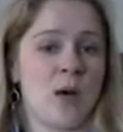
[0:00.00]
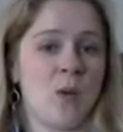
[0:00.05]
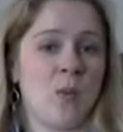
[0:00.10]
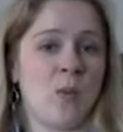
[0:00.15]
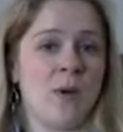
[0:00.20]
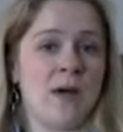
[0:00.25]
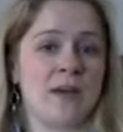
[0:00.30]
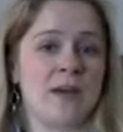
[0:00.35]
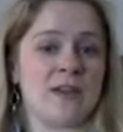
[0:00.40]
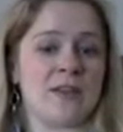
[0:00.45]

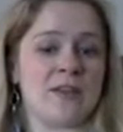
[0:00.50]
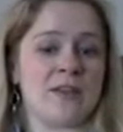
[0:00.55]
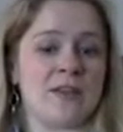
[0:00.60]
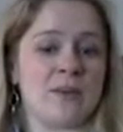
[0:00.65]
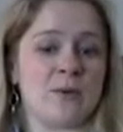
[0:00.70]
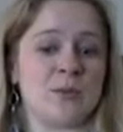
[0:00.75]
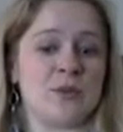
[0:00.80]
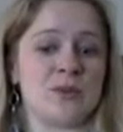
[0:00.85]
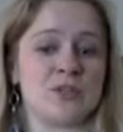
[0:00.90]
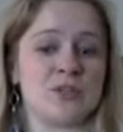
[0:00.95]
What
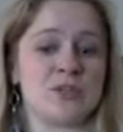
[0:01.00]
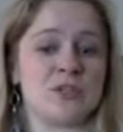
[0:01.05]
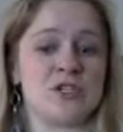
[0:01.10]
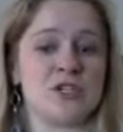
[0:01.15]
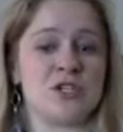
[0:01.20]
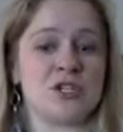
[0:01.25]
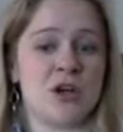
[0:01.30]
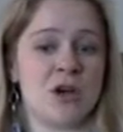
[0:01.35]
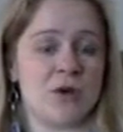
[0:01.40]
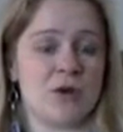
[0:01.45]
the research
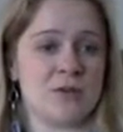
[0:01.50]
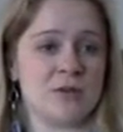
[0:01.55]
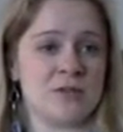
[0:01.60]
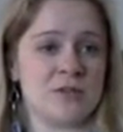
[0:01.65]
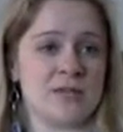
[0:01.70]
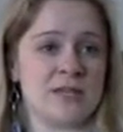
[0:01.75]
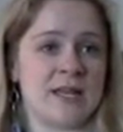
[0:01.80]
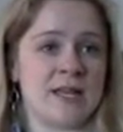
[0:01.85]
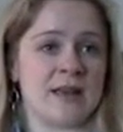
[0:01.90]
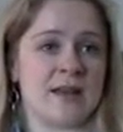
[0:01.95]

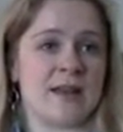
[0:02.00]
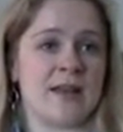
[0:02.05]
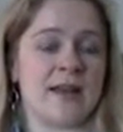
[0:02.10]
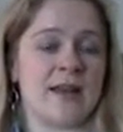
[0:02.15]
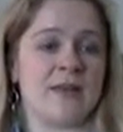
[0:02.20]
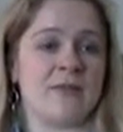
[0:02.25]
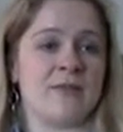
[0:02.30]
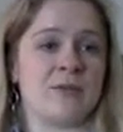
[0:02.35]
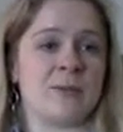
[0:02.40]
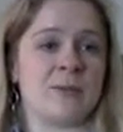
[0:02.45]
shows, and
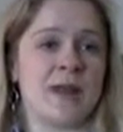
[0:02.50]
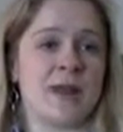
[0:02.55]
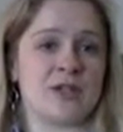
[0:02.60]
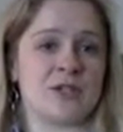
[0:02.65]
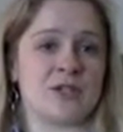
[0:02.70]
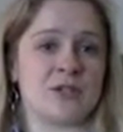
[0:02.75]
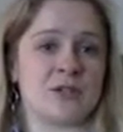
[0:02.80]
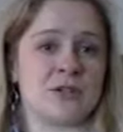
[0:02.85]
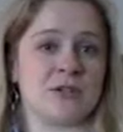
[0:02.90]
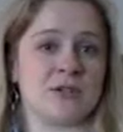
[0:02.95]
again from
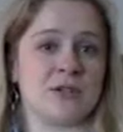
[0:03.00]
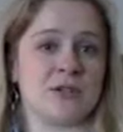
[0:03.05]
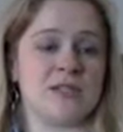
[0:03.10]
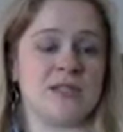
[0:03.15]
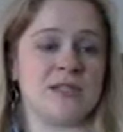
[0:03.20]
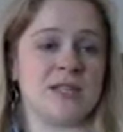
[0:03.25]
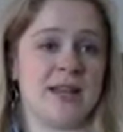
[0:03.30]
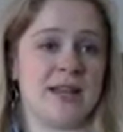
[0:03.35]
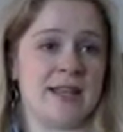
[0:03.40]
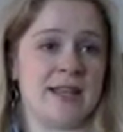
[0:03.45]
national
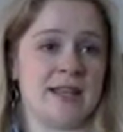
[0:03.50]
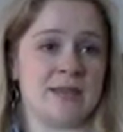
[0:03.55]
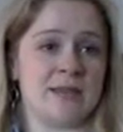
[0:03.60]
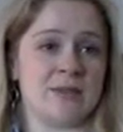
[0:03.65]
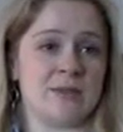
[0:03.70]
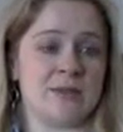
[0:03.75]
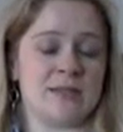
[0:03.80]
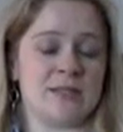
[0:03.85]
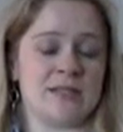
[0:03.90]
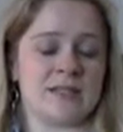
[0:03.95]

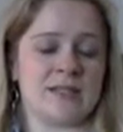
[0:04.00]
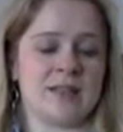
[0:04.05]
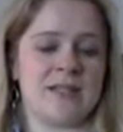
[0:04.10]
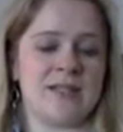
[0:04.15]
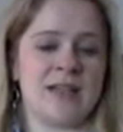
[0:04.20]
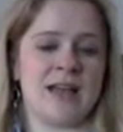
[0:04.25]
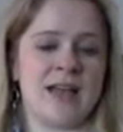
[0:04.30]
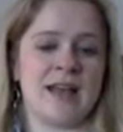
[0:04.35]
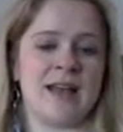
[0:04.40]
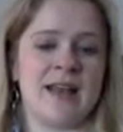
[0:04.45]
studies recently
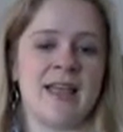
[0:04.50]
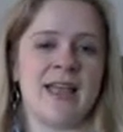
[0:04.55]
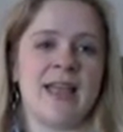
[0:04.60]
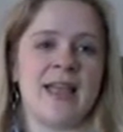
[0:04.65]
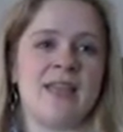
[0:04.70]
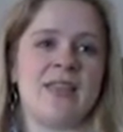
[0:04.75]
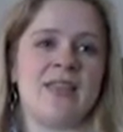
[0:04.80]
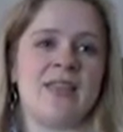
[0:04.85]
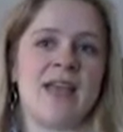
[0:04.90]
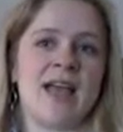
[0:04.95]
done,
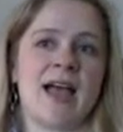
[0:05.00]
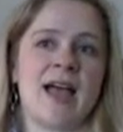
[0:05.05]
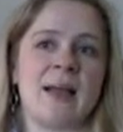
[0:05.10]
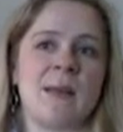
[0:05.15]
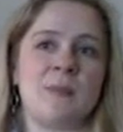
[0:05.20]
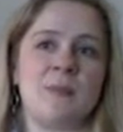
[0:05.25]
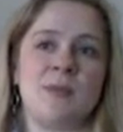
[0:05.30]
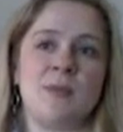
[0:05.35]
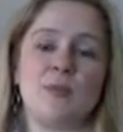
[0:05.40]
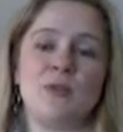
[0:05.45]

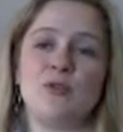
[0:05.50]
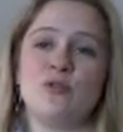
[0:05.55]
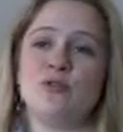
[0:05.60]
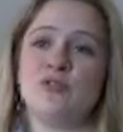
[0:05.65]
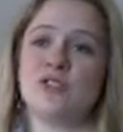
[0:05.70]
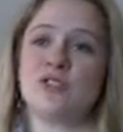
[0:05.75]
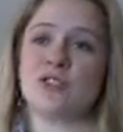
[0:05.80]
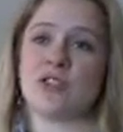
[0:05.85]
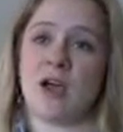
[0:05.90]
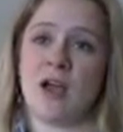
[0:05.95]
that people who
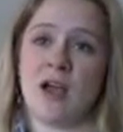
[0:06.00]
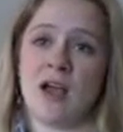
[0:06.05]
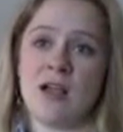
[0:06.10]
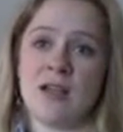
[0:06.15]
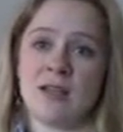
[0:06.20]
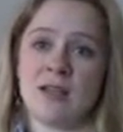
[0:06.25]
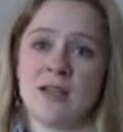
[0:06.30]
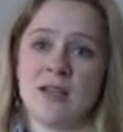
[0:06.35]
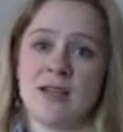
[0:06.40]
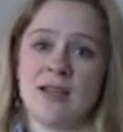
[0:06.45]

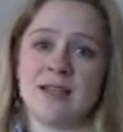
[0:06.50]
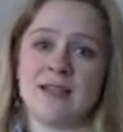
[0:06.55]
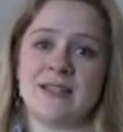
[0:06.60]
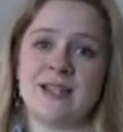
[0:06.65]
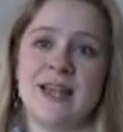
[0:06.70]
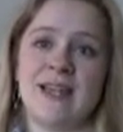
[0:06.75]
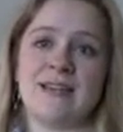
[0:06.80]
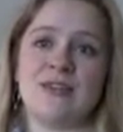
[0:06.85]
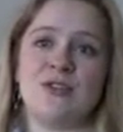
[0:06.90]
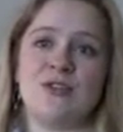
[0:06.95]
stalk
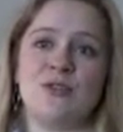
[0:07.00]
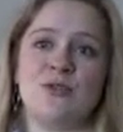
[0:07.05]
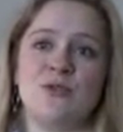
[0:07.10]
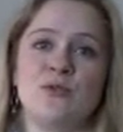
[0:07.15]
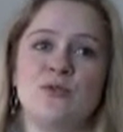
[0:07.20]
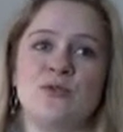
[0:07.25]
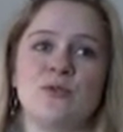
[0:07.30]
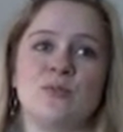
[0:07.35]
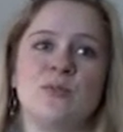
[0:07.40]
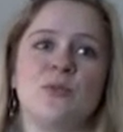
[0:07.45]
tend to
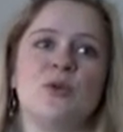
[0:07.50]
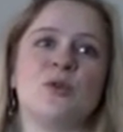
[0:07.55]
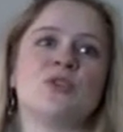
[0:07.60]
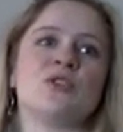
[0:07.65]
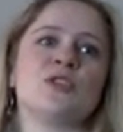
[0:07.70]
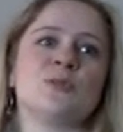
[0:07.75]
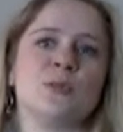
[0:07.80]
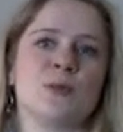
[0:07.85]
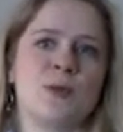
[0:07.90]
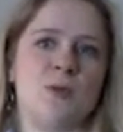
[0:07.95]
use
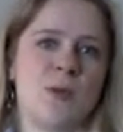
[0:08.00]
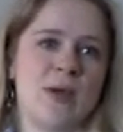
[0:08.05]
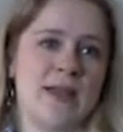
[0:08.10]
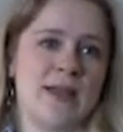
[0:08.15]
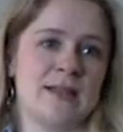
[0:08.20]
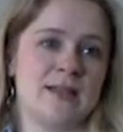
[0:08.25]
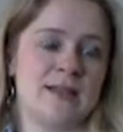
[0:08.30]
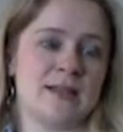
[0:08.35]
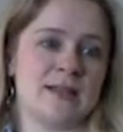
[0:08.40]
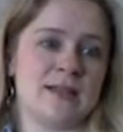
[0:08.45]
multiple
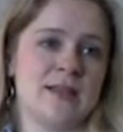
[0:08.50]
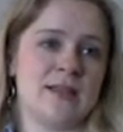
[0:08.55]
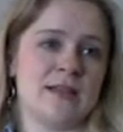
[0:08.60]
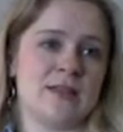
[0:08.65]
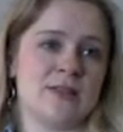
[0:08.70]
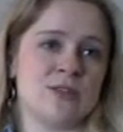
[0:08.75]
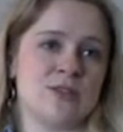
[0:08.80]
ways.